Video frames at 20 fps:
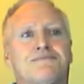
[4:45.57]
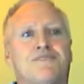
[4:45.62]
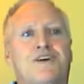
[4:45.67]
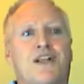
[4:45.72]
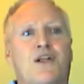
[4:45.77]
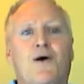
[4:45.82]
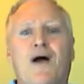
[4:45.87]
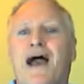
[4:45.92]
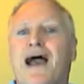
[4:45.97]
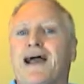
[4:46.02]

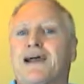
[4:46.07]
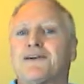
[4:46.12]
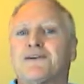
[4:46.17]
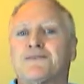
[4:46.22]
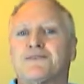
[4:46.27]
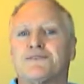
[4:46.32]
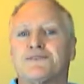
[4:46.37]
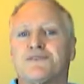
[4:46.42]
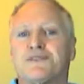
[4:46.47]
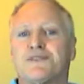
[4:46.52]
fellow
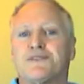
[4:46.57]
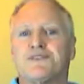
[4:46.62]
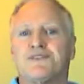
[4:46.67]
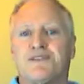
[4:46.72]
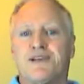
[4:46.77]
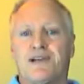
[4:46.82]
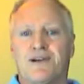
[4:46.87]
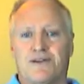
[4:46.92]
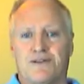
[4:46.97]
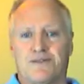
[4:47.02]
actors and
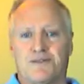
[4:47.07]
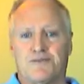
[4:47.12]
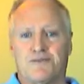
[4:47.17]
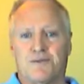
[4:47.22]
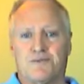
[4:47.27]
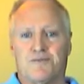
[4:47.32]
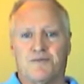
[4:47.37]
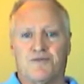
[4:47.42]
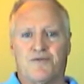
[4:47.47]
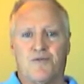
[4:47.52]
singers
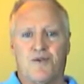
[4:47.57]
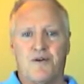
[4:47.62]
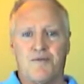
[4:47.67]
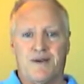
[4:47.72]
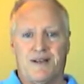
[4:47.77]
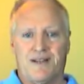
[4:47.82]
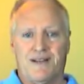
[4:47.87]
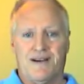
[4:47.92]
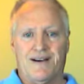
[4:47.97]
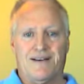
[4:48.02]
were
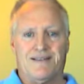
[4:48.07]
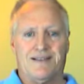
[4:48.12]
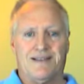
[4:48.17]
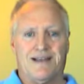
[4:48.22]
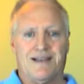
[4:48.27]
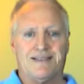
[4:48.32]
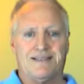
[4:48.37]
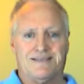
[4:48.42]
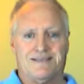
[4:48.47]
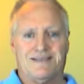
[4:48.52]
performing there,
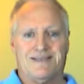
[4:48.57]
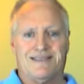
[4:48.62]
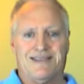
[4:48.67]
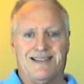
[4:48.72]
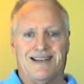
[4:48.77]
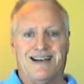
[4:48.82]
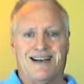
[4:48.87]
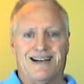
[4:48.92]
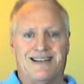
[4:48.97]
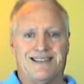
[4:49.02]
and
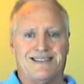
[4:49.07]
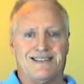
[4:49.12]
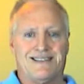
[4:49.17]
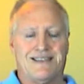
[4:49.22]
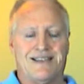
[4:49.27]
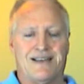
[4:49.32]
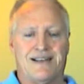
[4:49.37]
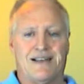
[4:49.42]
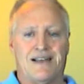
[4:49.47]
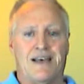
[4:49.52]
I got to
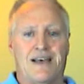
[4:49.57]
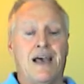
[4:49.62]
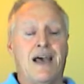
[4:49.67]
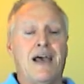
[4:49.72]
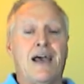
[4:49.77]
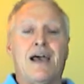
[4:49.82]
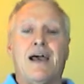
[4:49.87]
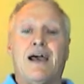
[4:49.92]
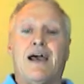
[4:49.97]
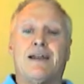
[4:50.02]
see it.
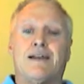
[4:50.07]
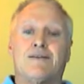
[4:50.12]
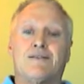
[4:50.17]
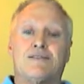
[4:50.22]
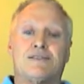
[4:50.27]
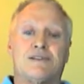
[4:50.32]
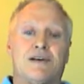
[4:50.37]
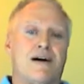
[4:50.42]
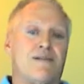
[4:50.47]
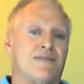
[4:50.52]
And it
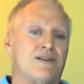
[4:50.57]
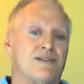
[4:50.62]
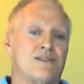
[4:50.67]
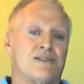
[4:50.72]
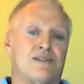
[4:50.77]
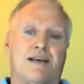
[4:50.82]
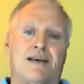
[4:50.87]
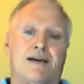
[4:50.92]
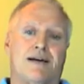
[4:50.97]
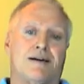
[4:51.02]
was
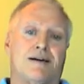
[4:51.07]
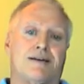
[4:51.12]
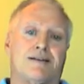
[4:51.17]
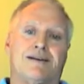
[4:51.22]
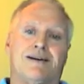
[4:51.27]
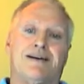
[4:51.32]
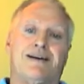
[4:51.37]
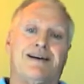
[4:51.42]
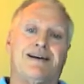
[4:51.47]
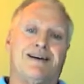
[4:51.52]
obviously a
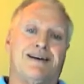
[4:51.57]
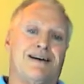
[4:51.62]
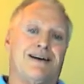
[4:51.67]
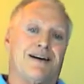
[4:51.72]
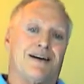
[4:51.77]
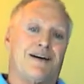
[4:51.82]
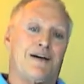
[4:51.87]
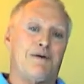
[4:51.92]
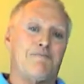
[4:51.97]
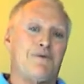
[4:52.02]

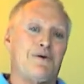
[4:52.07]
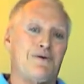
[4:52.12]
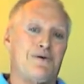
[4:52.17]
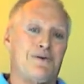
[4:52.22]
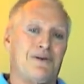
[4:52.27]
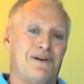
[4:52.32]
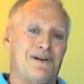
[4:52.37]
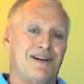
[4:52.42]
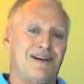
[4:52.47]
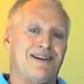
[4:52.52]

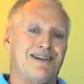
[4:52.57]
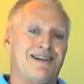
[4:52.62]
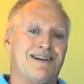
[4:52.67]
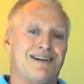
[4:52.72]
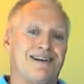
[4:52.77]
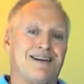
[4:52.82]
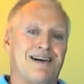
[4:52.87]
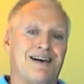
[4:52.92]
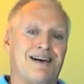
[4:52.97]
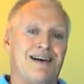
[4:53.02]
community
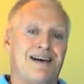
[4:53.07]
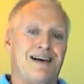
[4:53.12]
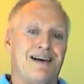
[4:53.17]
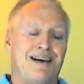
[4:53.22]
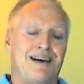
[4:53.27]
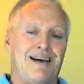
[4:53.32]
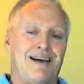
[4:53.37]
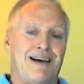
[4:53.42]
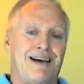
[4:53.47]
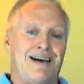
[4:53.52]
that
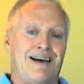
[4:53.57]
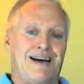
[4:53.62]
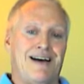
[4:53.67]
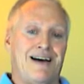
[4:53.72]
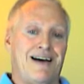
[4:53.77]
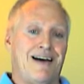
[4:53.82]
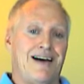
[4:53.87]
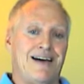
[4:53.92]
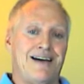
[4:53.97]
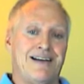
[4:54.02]

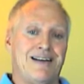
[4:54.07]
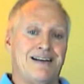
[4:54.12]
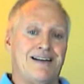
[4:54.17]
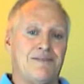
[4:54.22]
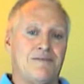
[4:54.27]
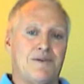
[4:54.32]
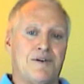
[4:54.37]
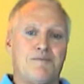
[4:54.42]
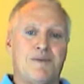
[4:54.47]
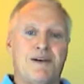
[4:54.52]
I
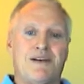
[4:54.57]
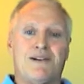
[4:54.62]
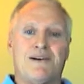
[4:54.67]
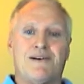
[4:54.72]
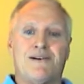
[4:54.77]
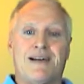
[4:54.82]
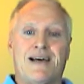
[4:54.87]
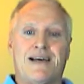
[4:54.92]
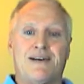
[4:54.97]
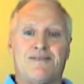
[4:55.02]
didn't want to be
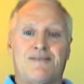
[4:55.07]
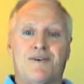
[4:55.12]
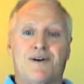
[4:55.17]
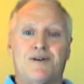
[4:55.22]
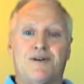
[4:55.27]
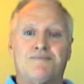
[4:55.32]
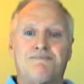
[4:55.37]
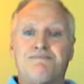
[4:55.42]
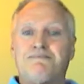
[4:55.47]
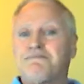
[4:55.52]
there at
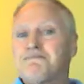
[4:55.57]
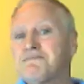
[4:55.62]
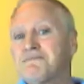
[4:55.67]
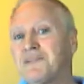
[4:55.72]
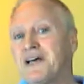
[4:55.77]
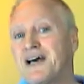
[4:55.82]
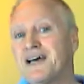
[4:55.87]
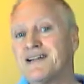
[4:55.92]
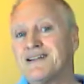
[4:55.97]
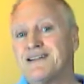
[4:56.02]
nightfall.
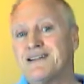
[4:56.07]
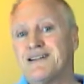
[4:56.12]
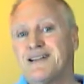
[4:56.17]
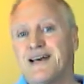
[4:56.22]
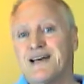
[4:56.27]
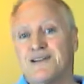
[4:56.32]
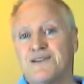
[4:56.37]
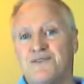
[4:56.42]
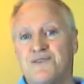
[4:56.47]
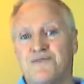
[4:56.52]

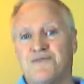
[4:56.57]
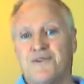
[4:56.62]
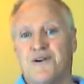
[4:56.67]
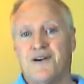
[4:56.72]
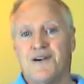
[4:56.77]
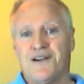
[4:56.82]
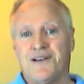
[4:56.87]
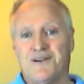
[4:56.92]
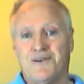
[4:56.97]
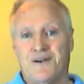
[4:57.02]
Not too
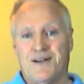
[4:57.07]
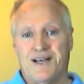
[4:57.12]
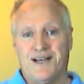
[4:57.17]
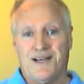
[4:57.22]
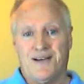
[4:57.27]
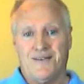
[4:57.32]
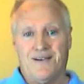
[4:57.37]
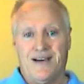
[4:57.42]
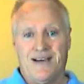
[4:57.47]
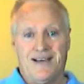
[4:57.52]
far into it,
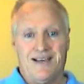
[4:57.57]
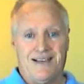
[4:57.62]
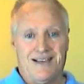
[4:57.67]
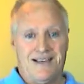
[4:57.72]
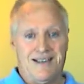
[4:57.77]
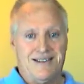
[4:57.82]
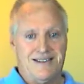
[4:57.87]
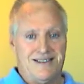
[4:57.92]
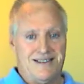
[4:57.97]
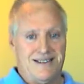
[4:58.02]
anyway.
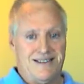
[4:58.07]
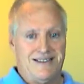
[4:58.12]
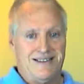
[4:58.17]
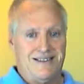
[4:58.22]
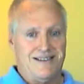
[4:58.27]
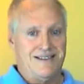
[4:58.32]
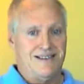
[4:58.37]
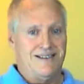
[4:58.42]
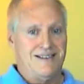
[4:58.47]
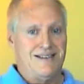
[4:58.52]

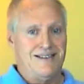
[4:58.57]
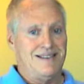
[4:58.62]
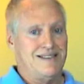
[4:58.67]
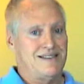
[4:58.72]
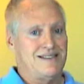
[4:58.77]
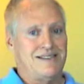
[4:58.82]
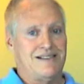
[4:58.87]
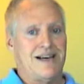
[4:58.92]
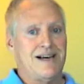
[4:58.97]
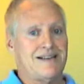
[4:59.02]

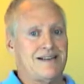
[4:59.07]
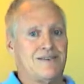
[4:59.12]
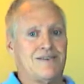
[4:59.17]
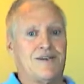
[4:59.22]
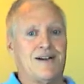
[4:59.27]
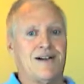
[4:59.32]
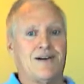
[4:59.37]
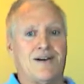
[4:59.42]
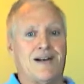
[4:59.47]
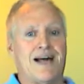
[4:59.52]
It's not
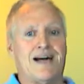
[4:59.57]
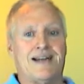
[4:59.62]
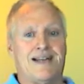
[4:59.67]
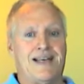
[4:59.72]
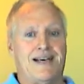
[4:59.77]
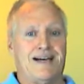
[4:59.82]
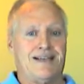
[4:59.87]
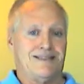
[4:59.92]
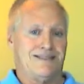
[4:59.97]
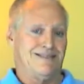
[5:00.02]

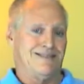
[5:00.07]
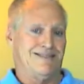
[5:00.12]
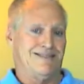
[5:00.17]
Gringolandia.